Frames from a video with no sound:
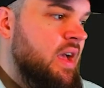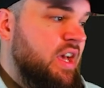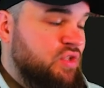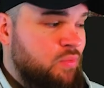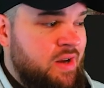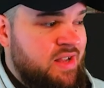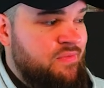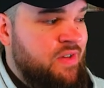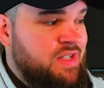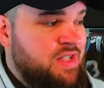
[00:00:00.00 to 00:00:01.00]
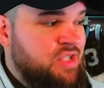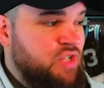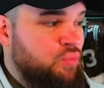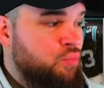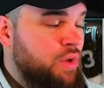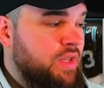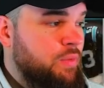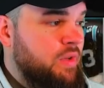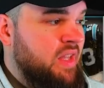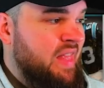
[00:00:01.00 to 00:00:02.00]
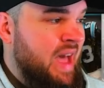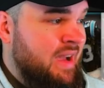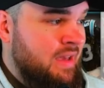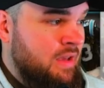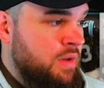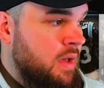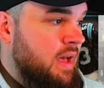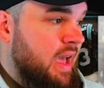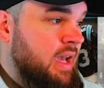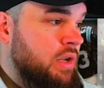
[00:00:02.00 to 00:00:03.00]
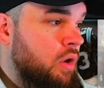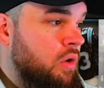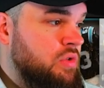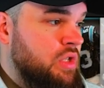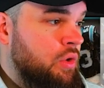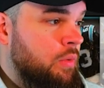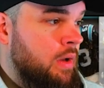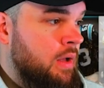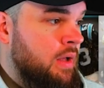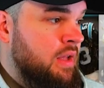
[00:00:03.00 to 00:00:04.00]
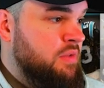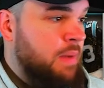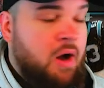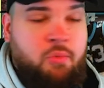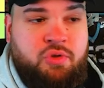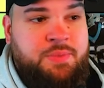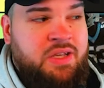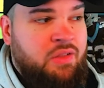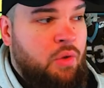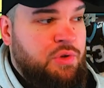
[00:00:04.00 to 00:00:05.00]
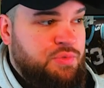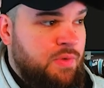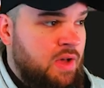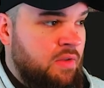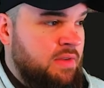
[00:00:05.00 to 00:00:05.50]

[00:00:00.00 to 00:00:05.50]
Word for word: His run defense is just really, really lacking, and also uh, his power moves being low as well.